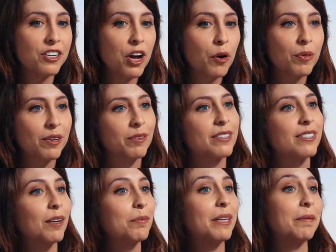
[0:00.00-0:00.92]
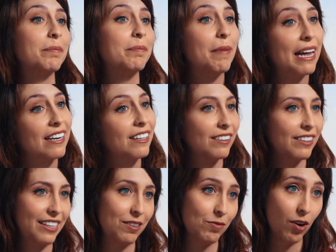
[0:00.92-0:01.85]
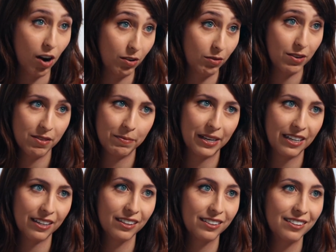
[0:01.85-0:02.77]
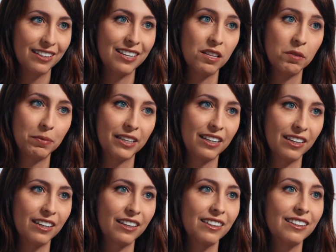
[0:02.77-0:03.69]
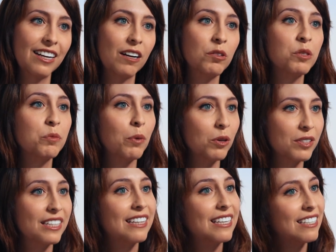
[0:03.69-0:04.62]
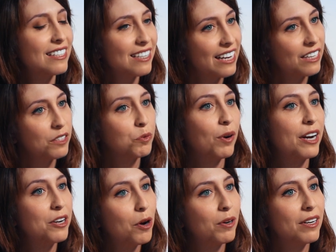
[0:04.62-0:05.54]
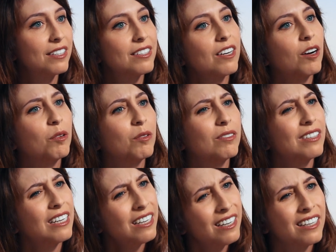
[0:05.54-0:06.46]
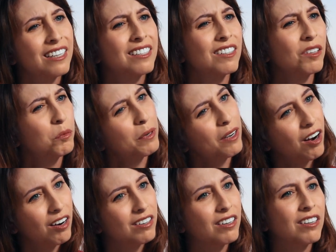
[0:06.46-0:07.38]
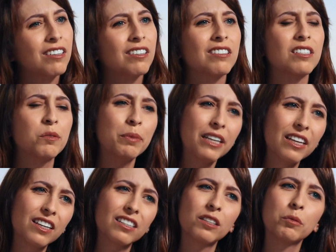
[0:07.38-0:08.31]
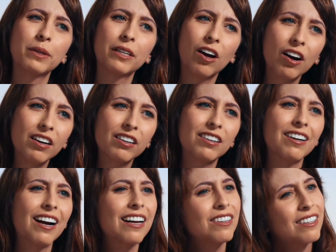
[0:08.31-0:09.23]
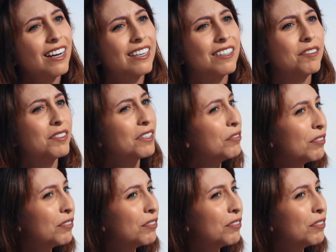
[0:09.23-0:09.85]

didn't know there was something medically wrong with me in the beginning. It was mostly these things where I noticed, oh, eating is a little bit harder, speaking is a little bit harder, I look kind of